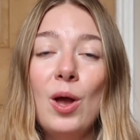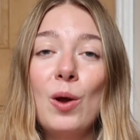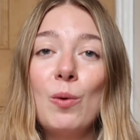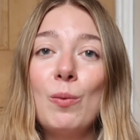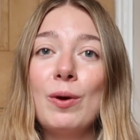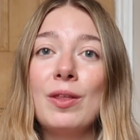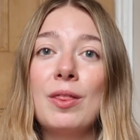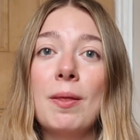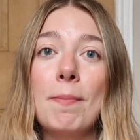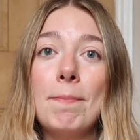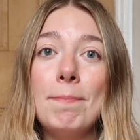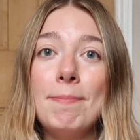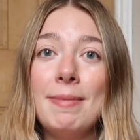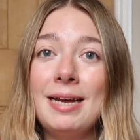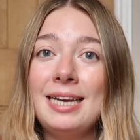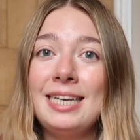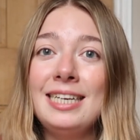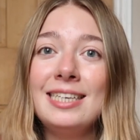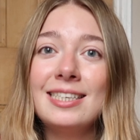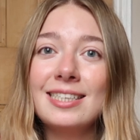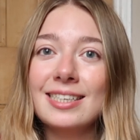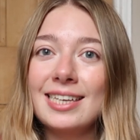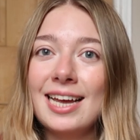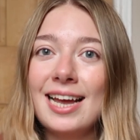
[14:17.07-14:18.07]
with
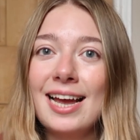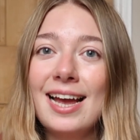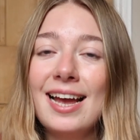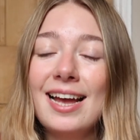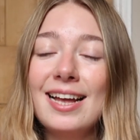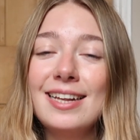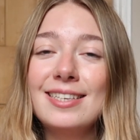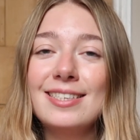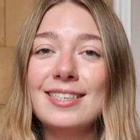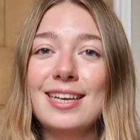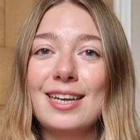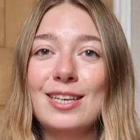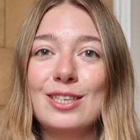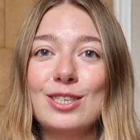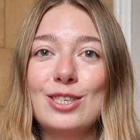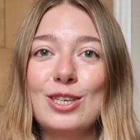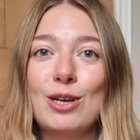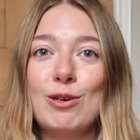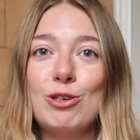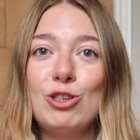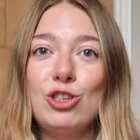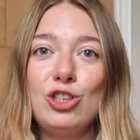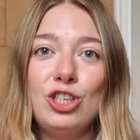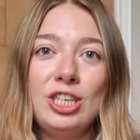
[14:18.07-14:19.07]
mini skirts, and
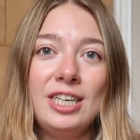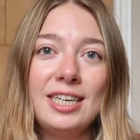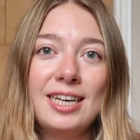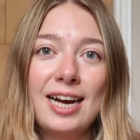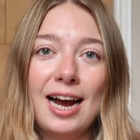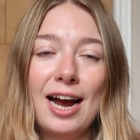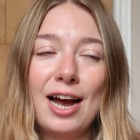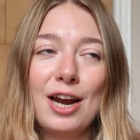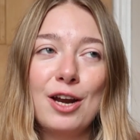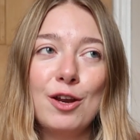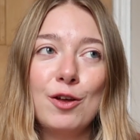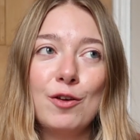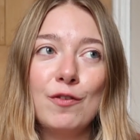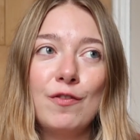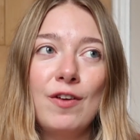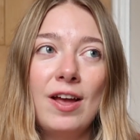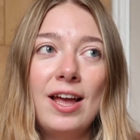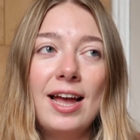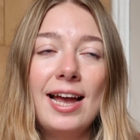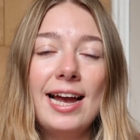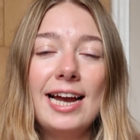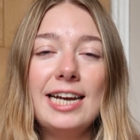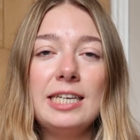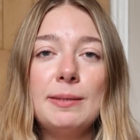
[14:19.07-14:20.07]
so she kind of
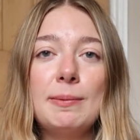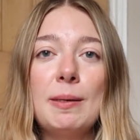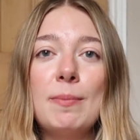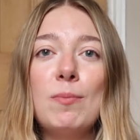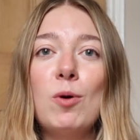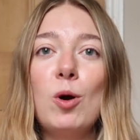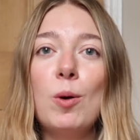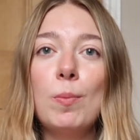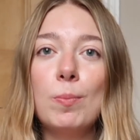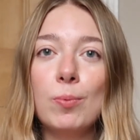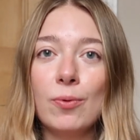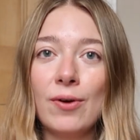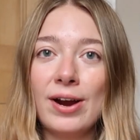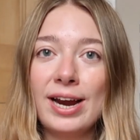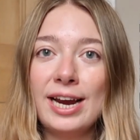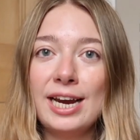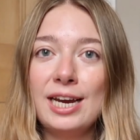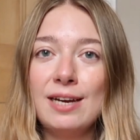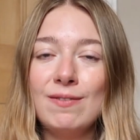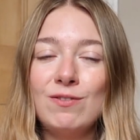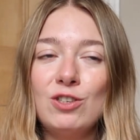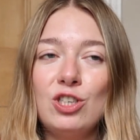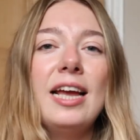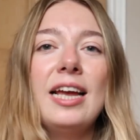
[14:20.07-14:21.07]
is a bit more
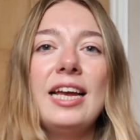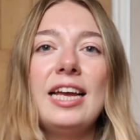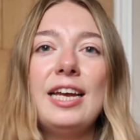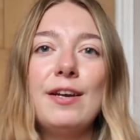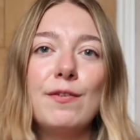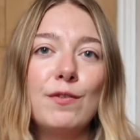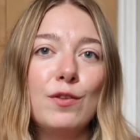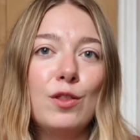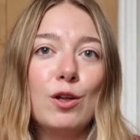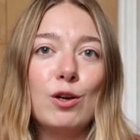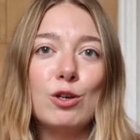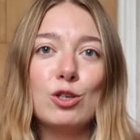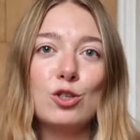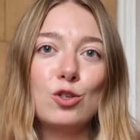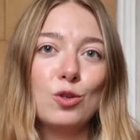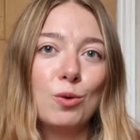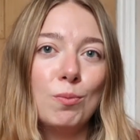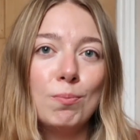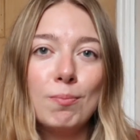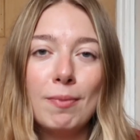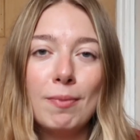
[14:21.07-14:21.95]
brave. Even though some